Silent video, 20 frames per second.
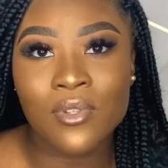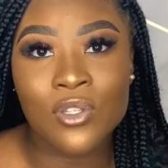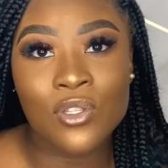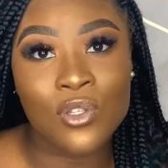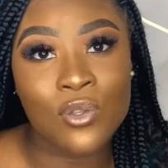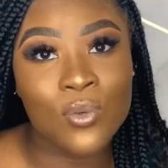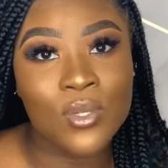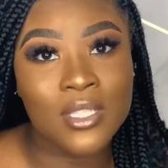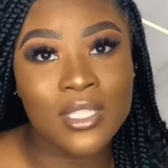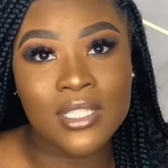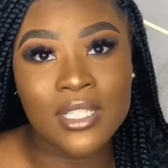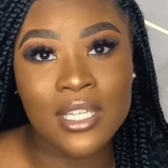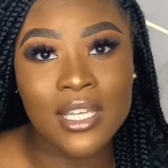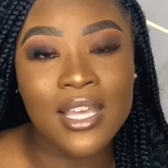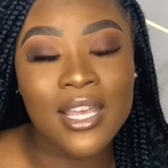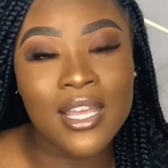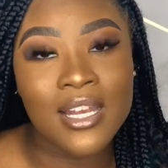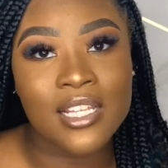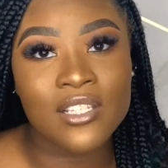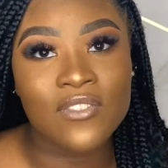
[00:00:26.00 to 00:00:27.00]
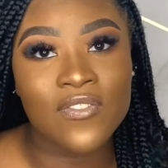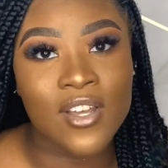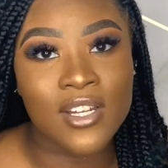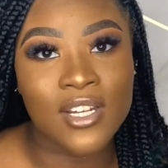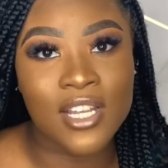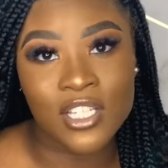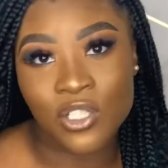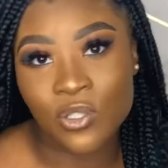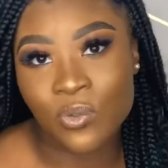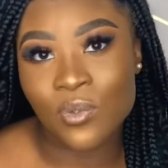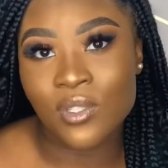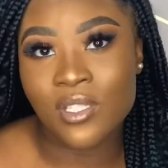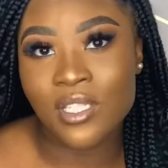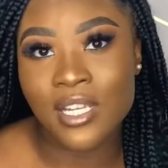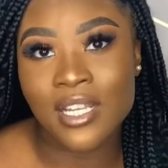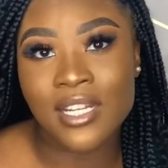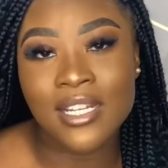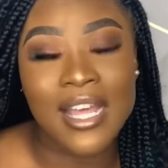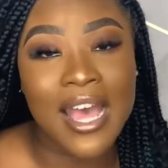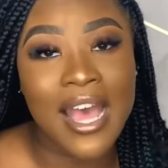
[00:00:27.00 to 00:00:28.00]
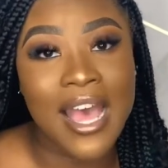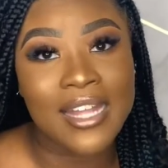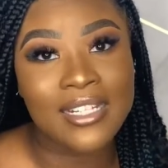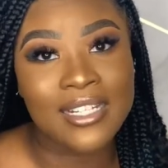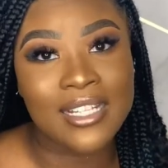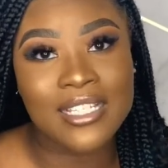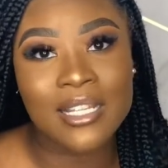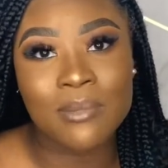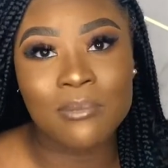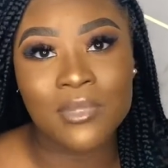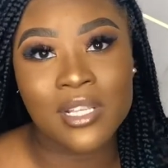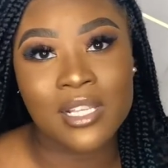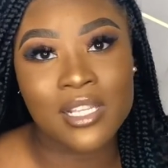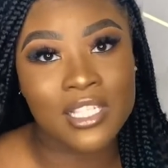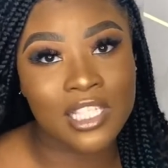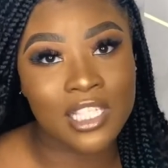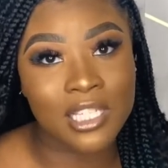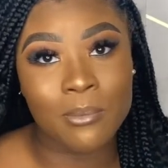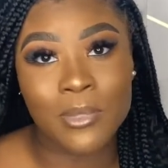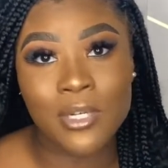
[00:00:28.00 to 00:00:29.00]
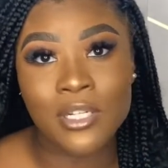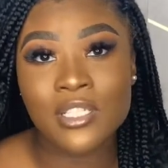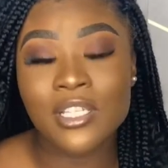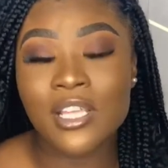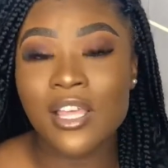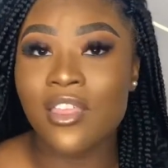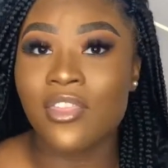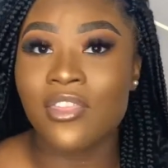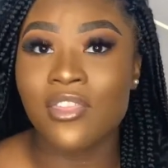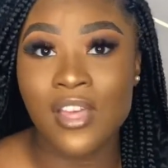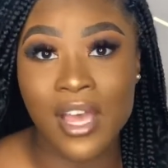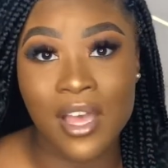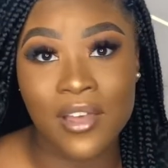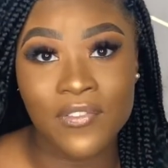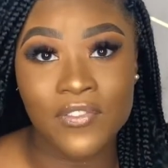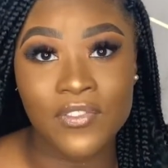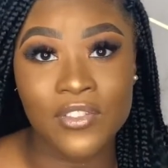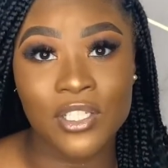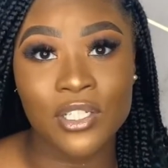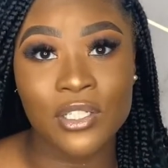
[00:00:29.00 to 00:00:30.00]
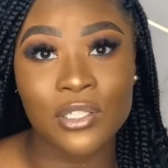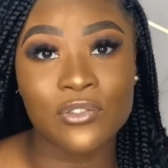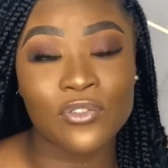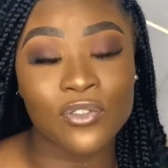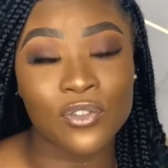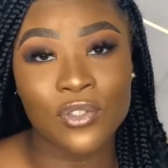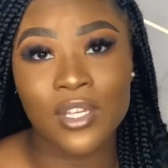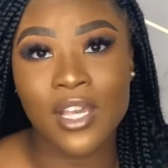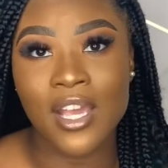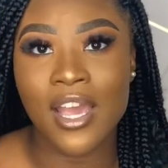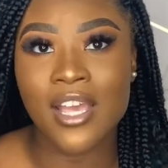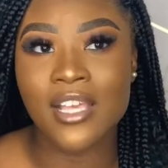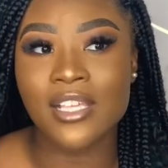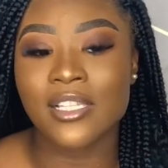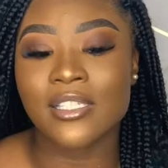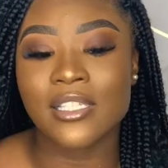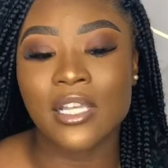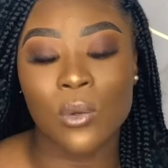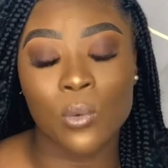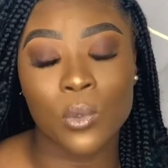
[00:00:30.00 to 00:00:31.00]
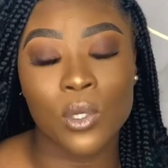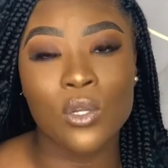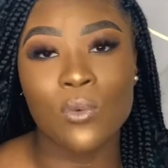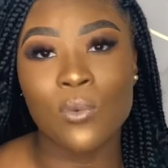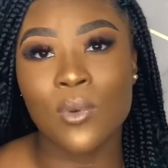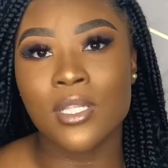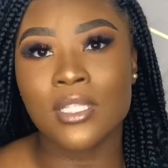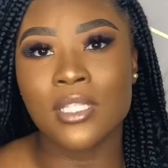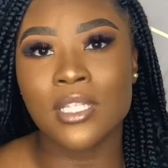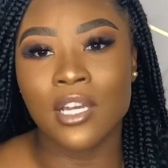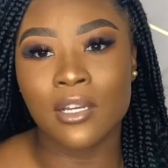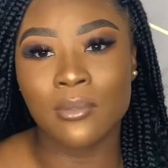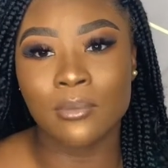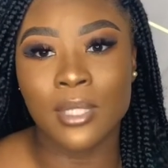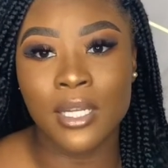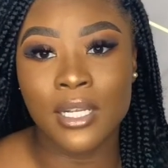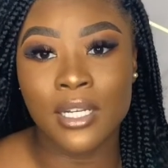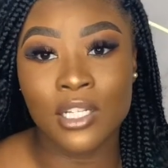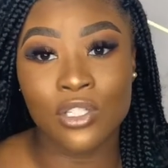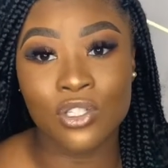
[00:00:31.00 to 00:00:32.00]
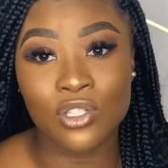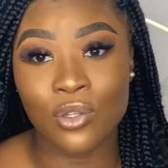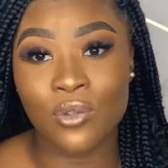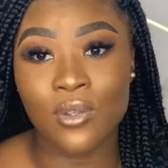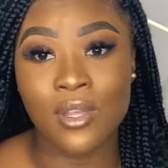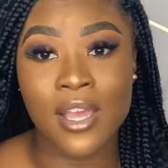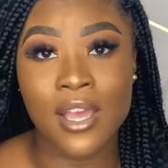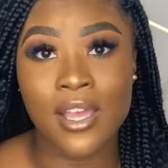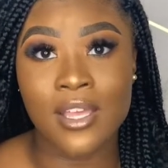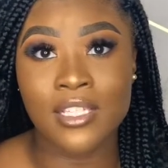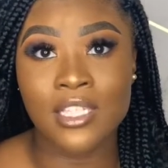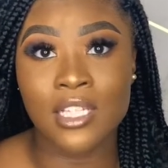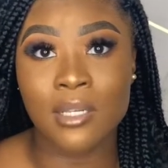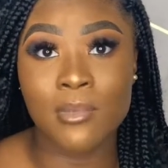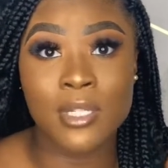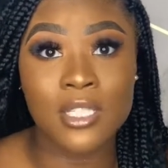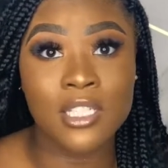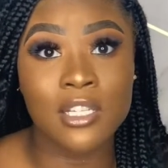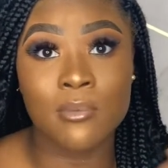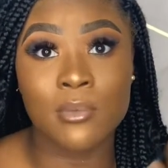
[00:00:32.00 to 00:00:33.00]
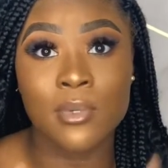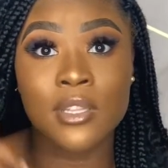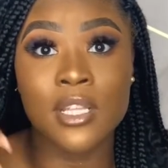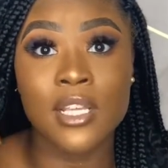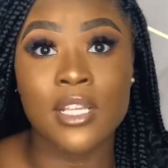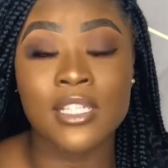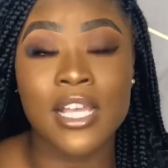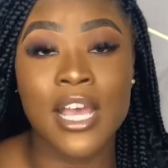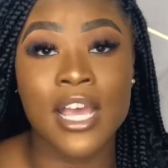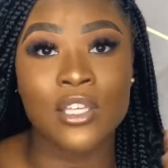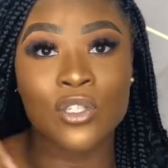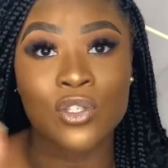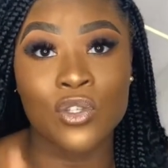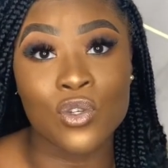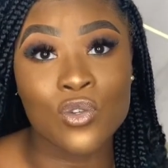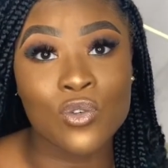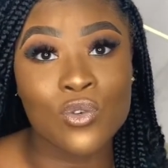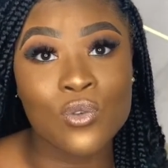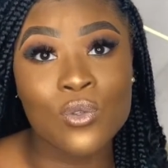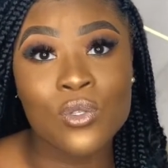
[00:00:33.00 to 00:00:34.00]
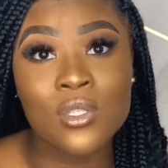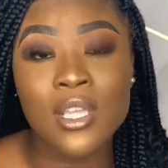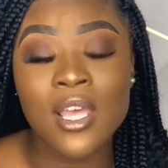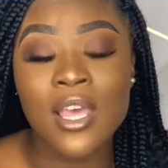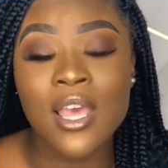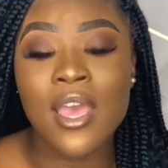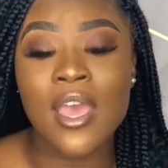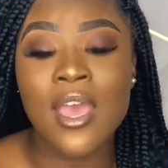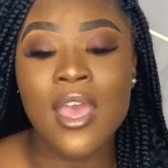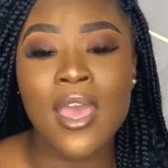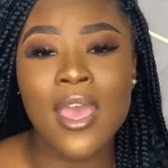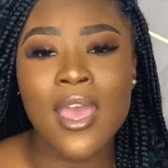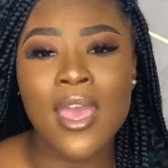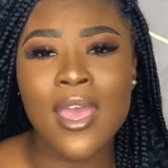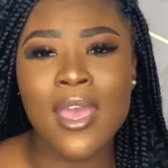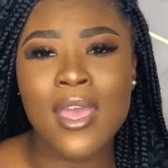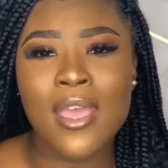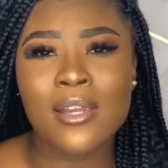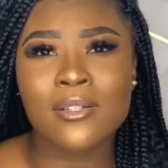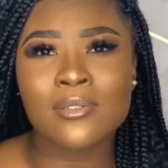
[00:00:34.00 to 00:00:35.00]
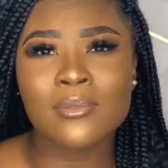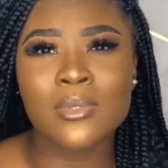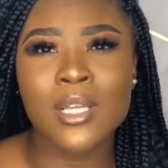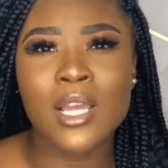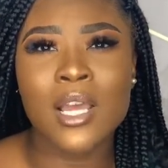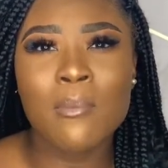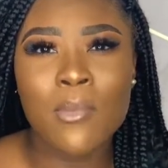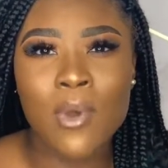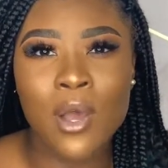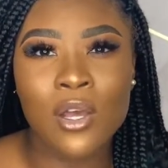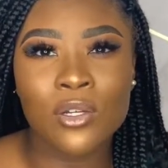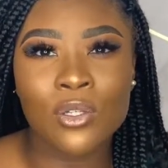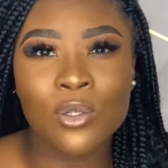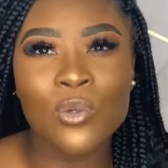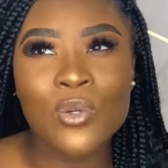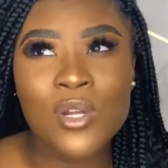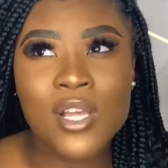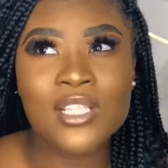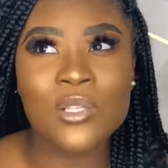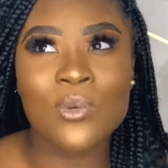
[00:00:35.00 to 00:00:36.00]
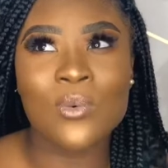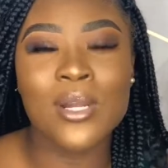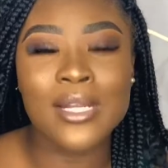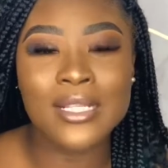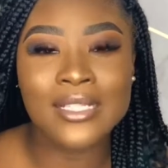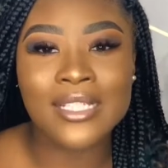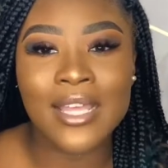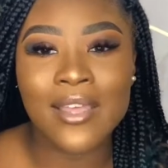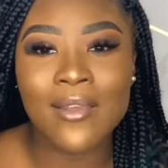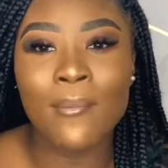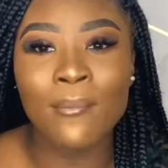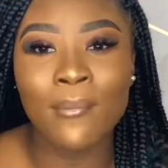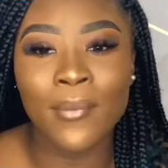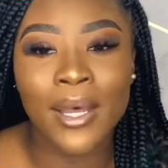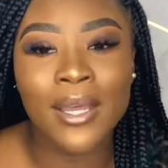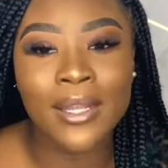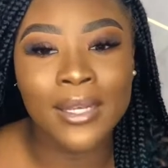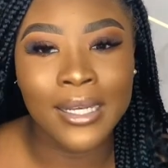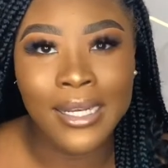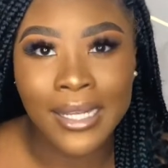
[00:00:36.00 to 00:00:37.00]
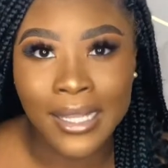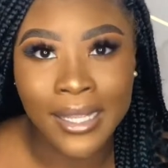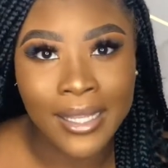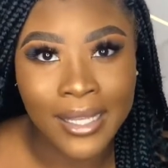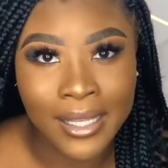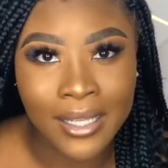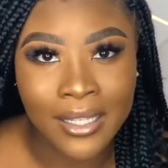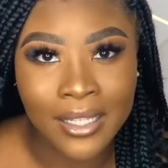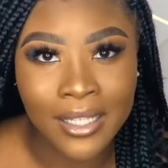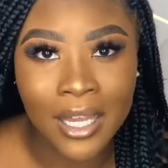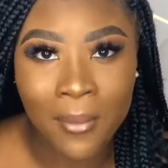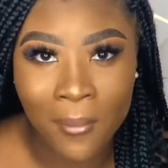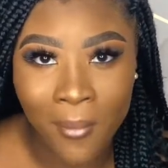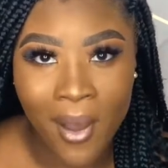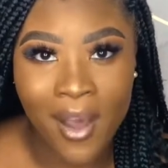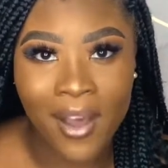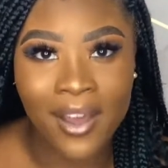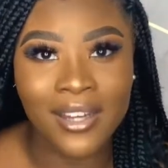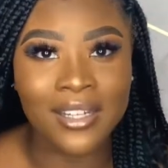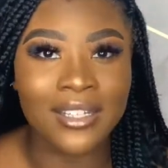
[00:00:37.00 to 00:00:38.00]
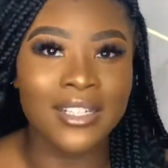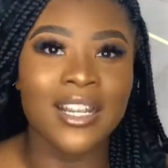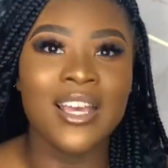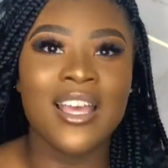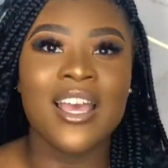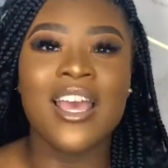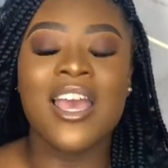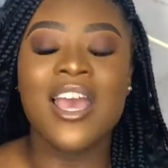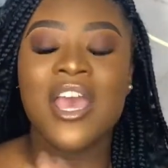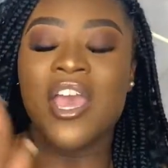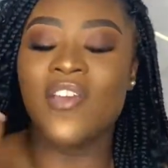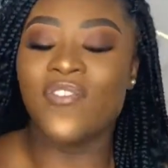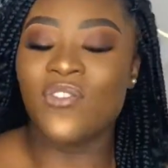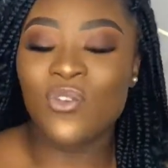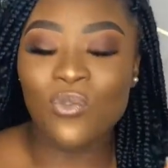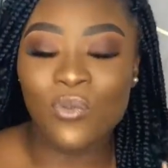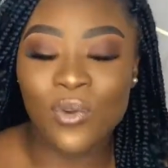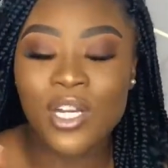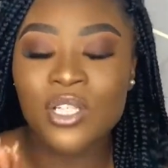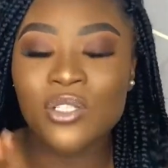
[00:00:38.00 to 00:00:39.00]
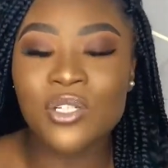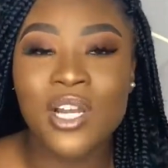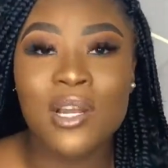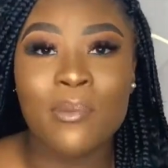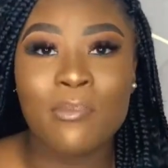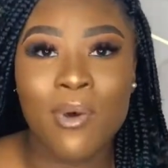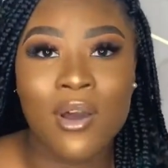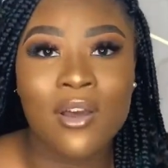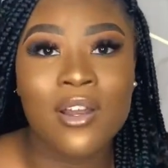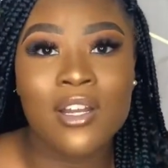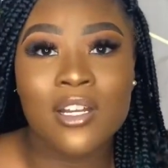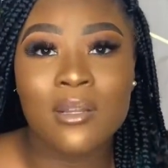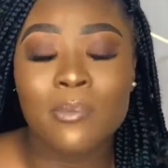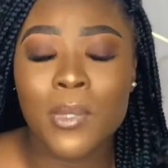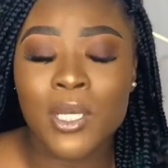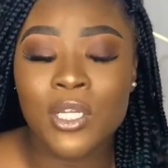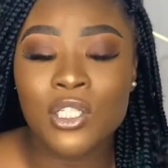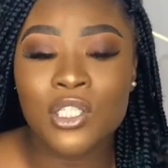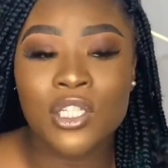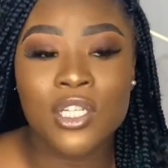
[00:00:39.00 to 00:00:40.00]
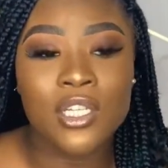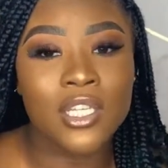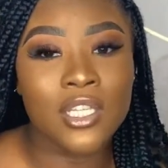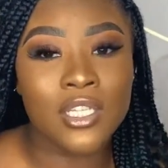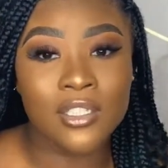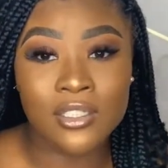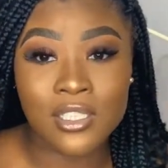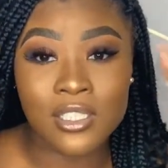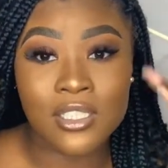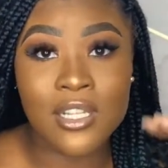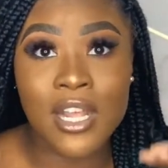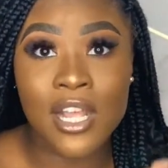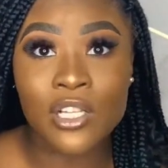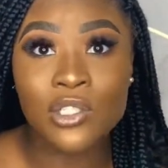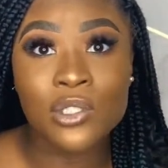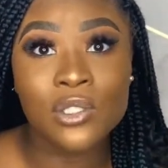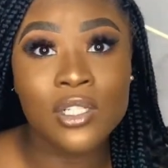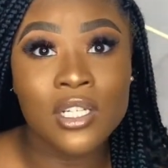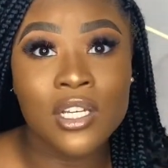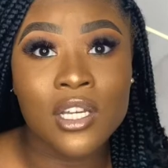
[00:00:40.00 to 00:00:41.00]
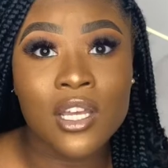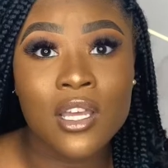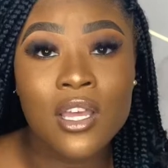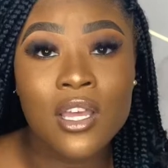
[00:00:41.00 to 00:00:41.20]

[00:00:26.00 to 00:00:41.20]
will see in this foundation routine that I did something similar to that video for you guys because I really want to update and show you guys some of the similar things I use. And come on, who doesn't want to save money? Come on. If you're really trying to ball on the budget, kill this natural look